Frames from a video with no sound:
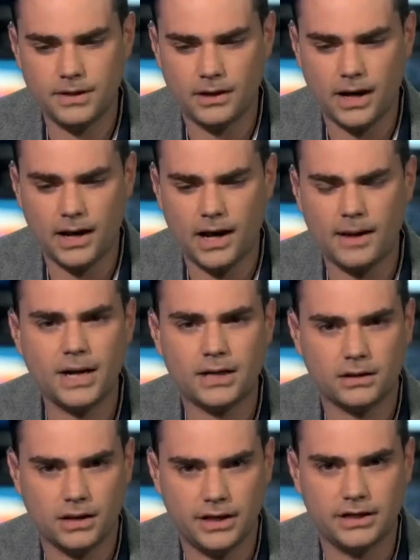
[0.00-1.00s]
You know, I, I'm
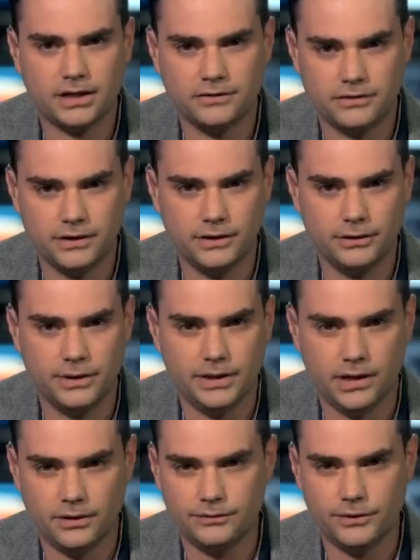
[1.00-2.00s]
not inclined to continue
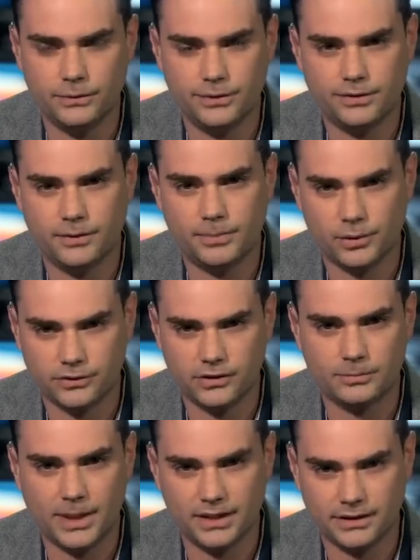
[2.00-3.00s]
an interview with a
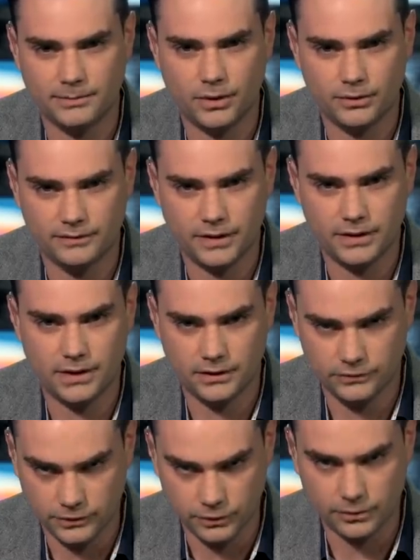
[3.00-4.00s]
person as badly motivated as